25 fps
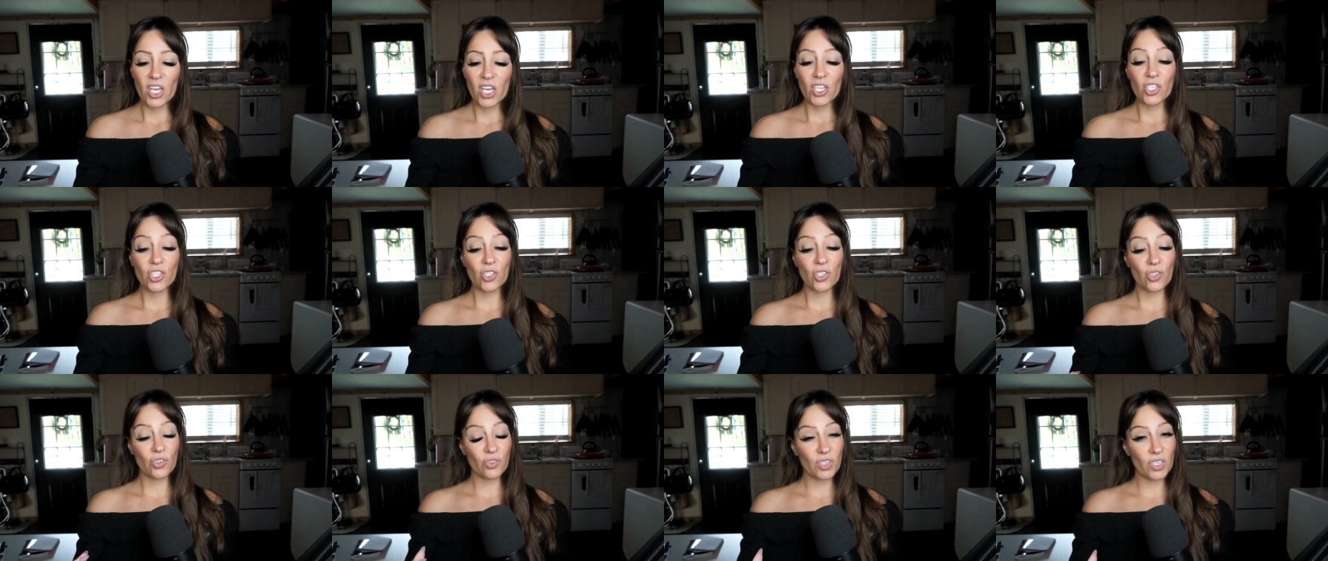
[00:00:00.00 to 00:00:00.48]

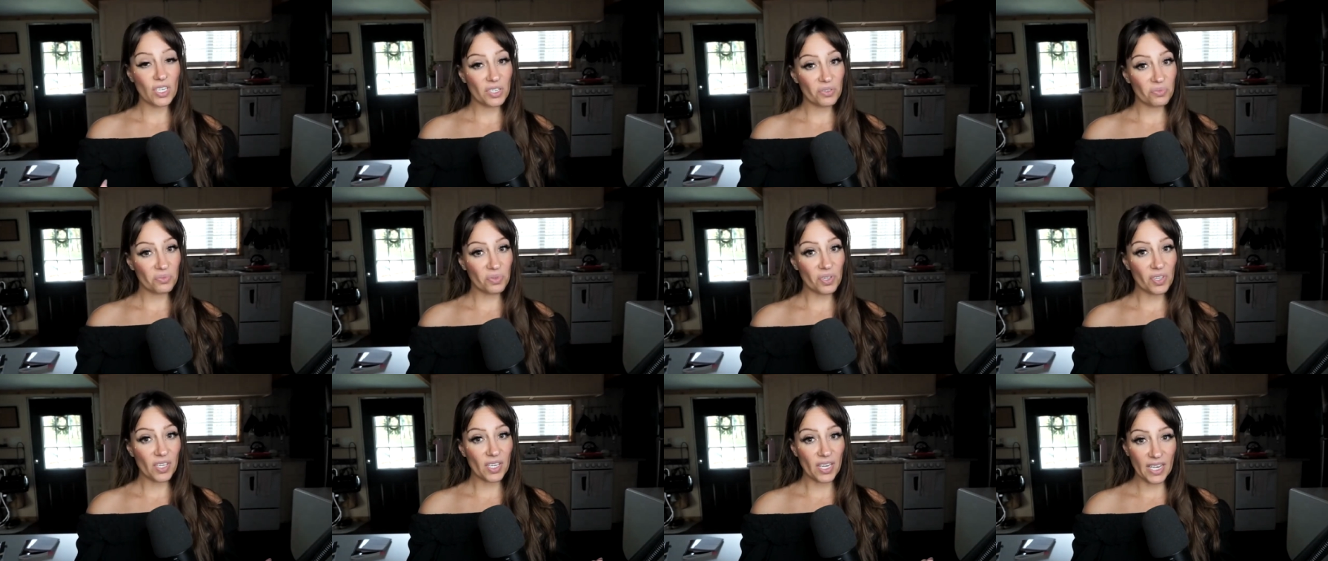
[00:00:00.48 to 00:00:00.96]
So you need to
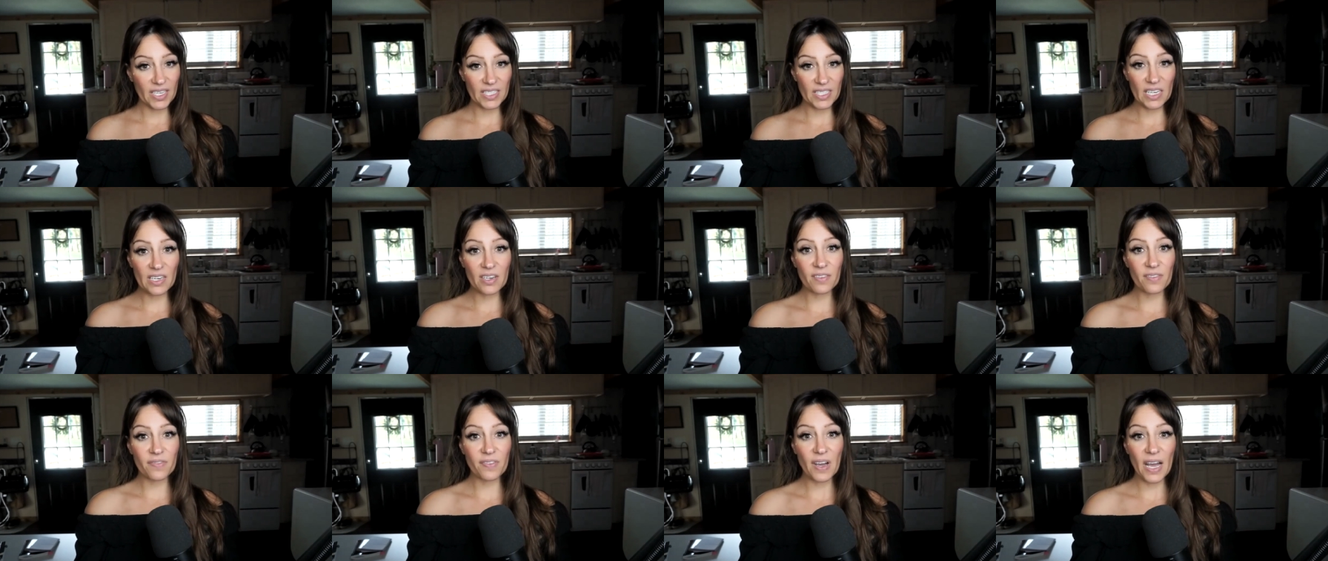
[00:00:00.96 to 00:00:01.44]
really
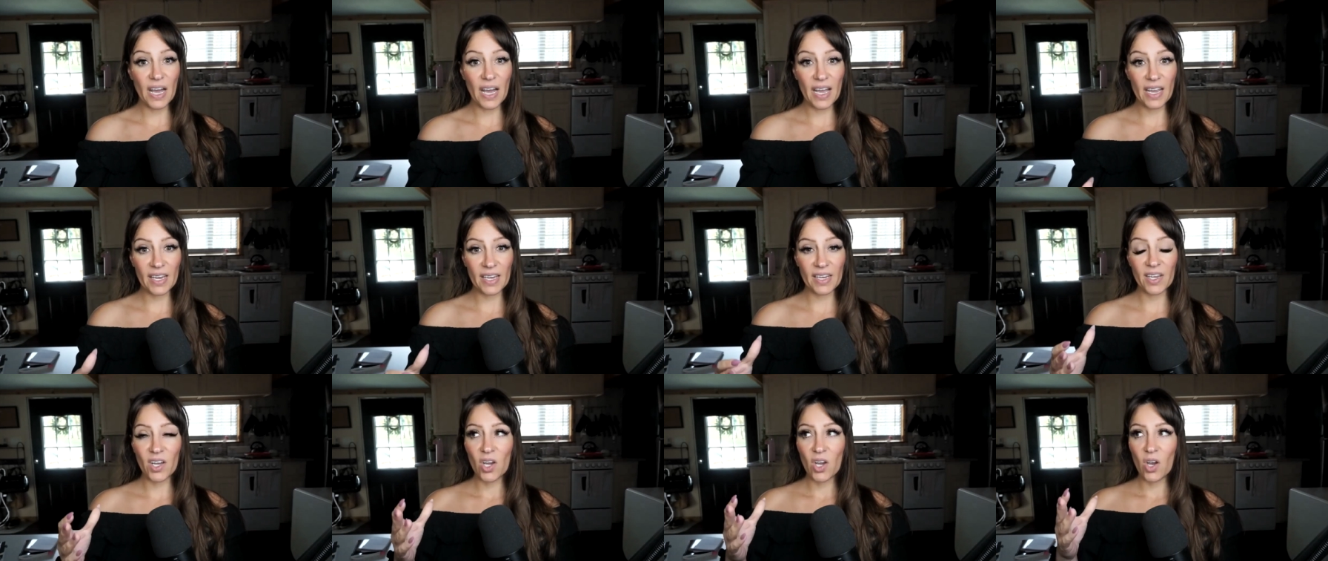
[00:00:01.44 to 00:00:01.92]

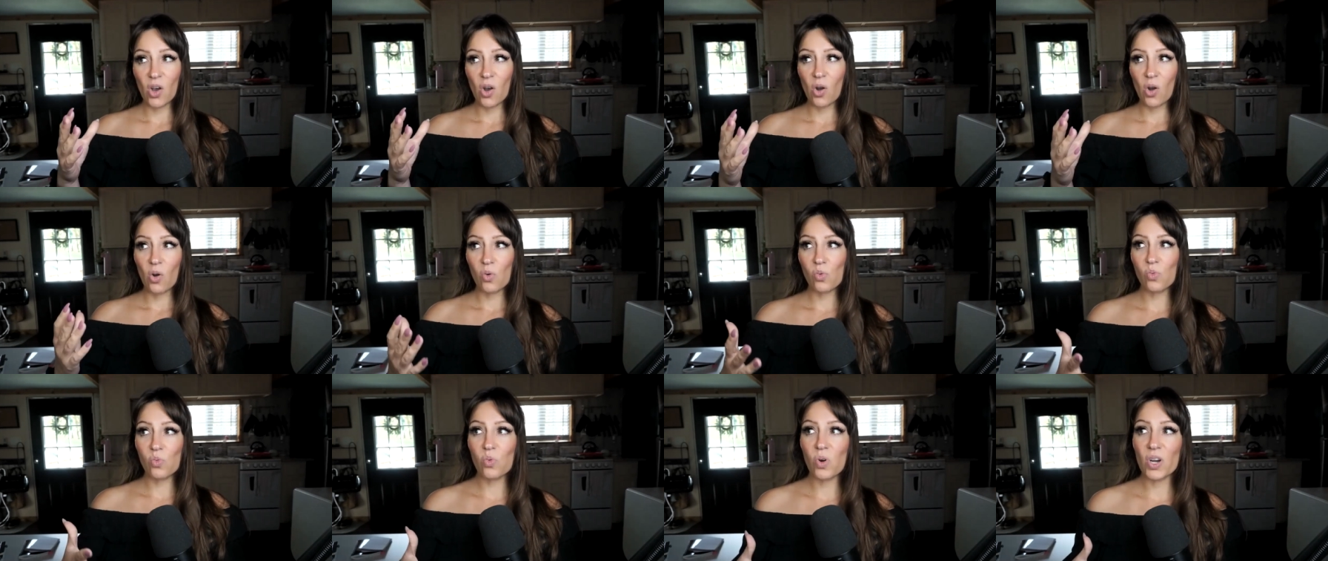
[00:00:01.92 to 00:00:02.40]
identify
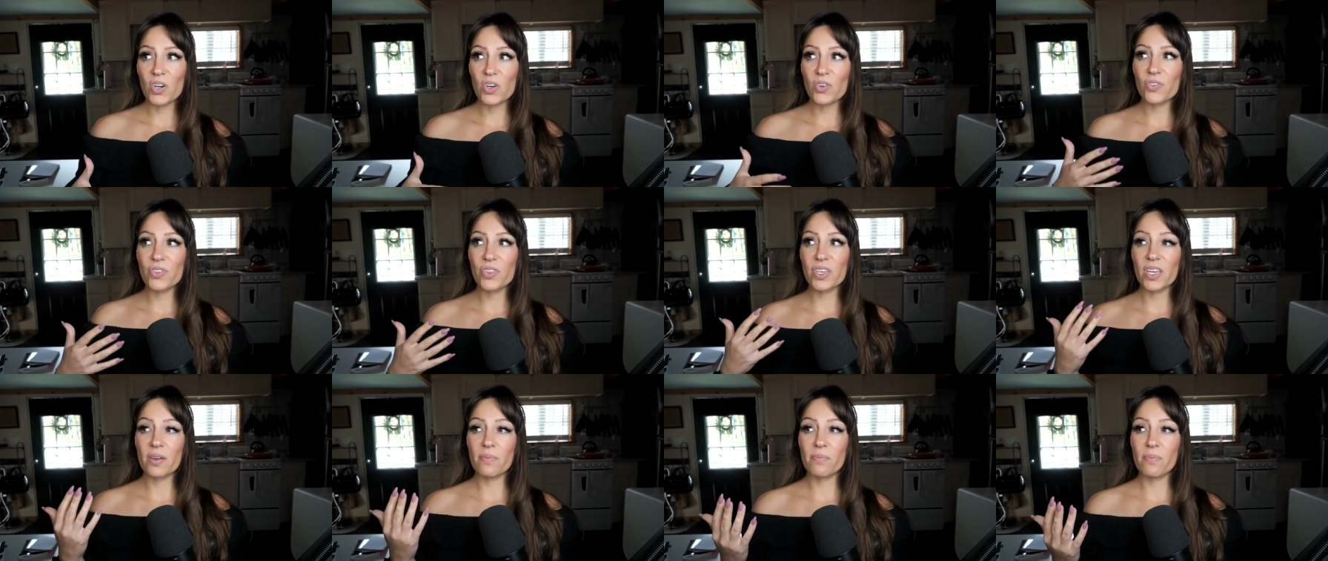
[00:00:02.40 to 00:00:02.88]
what
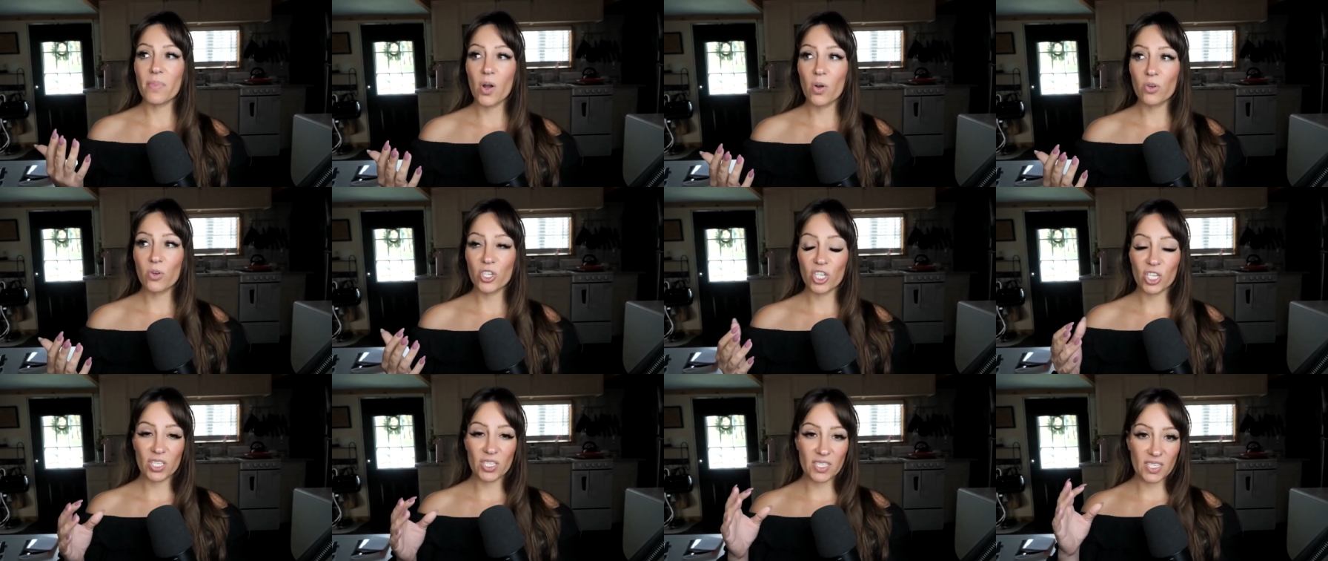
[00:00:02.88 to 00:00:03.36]
are the
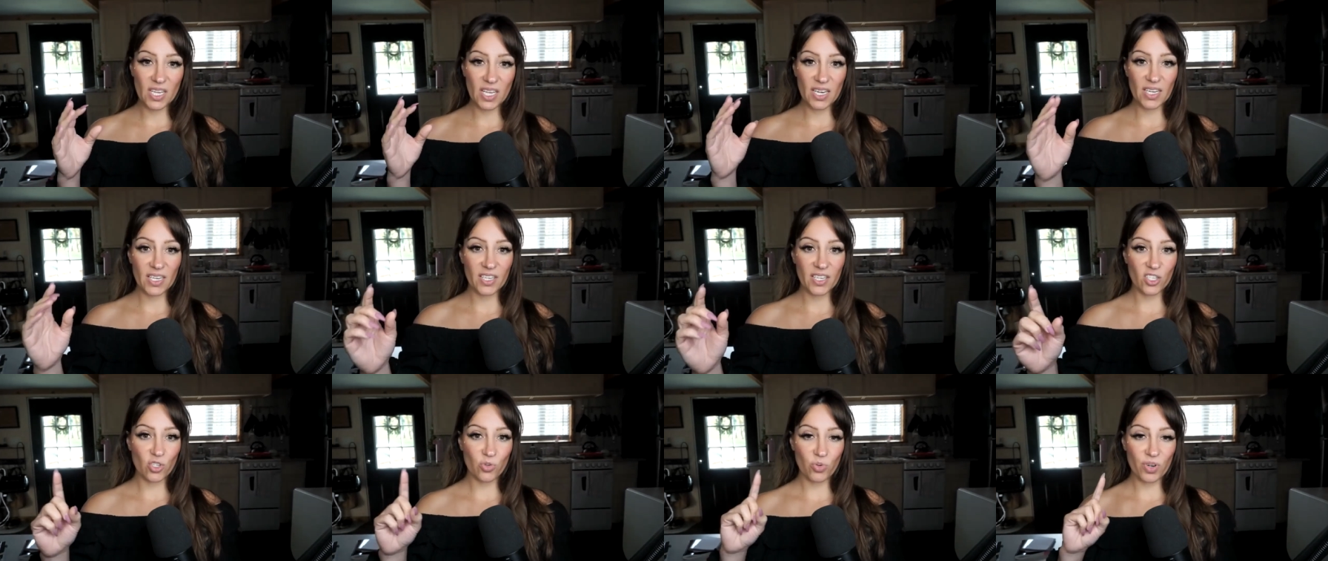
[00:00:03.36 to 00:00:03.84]
emotions that
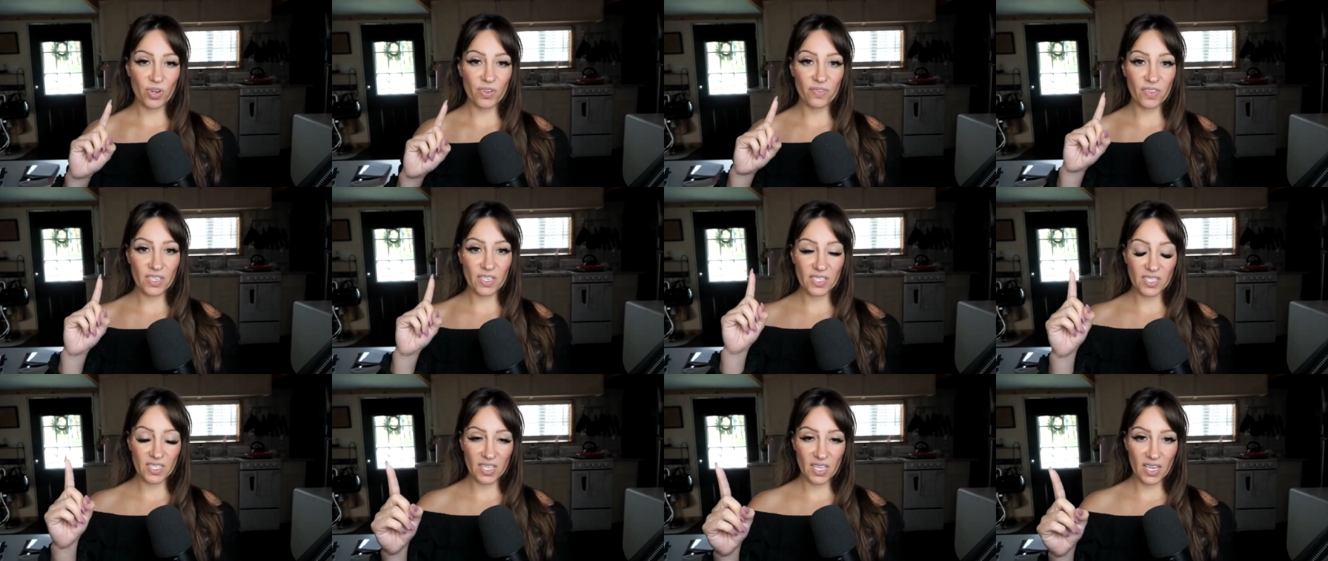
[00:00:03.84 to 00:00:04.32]
each one of
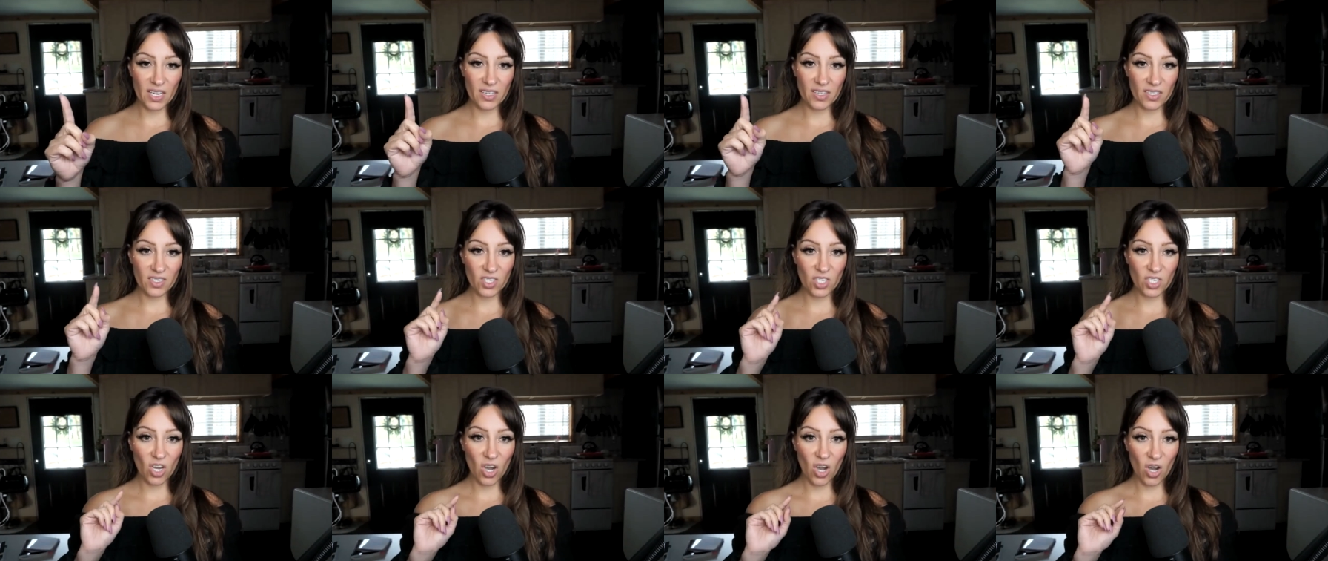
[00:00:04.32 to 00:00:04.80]
these
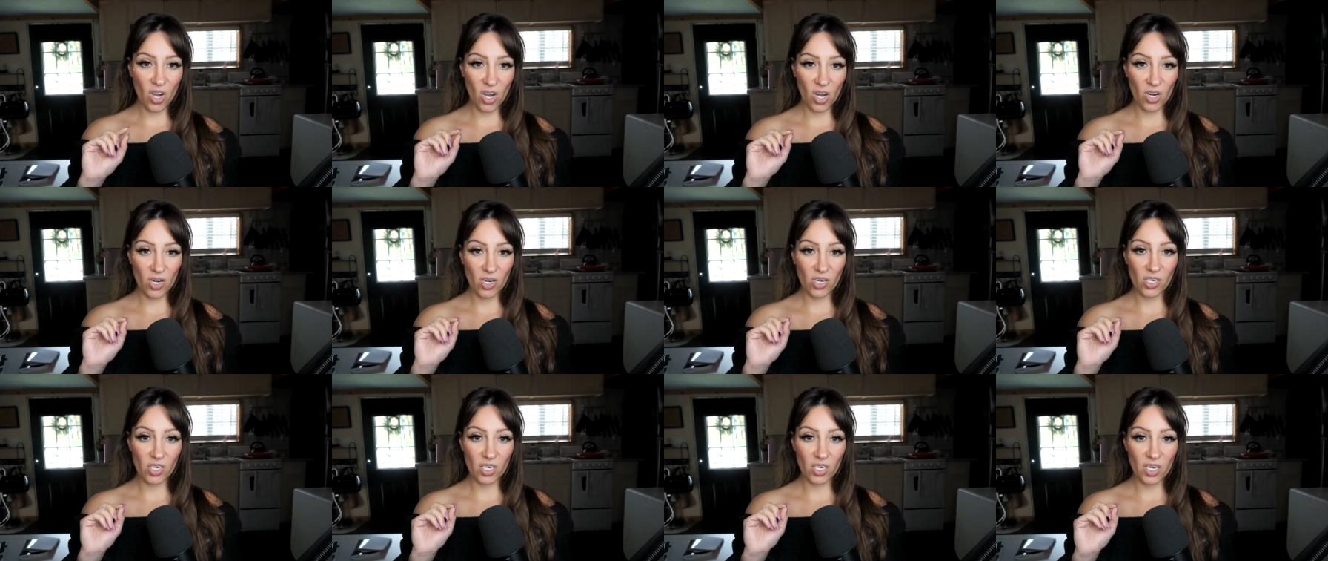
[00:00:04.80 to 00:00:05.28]
things
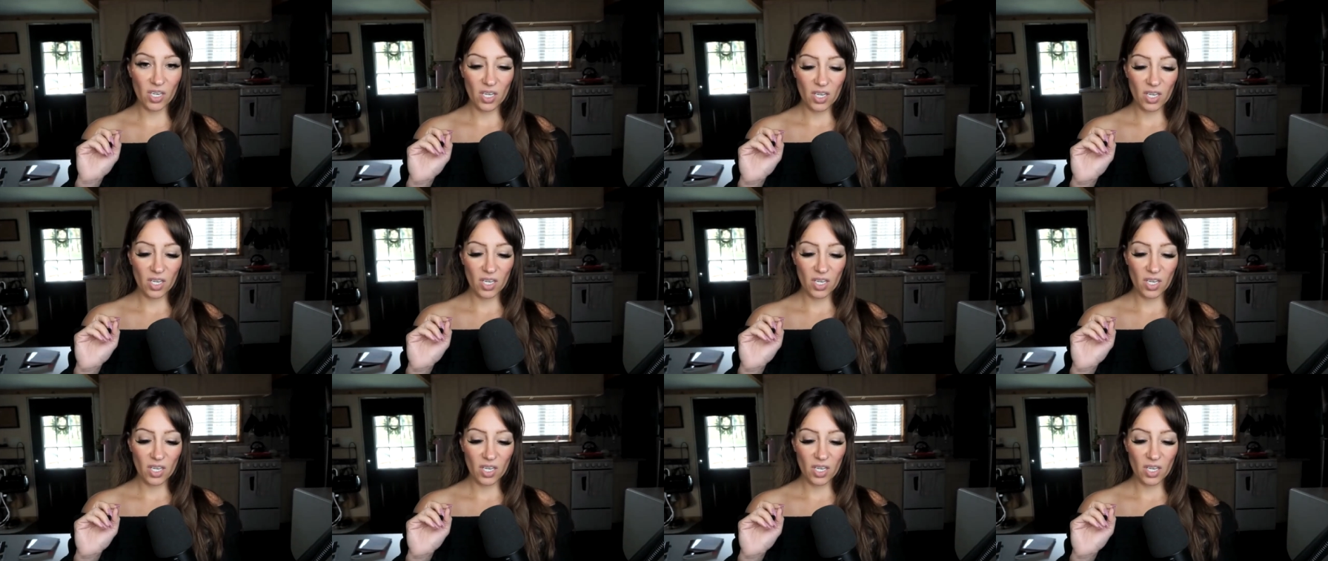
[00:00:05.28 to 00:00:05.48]
are